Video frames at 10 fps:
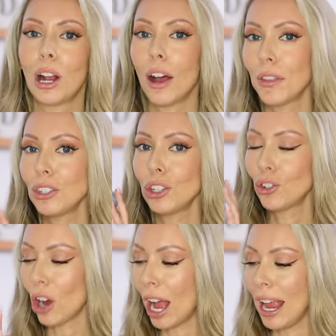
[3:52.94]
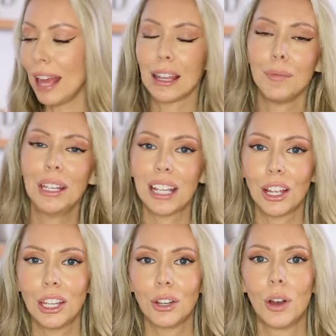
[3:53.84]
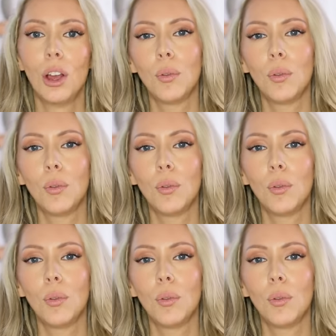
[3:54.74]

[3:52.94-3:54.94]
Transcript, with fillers: I got this to try, and let me tell you,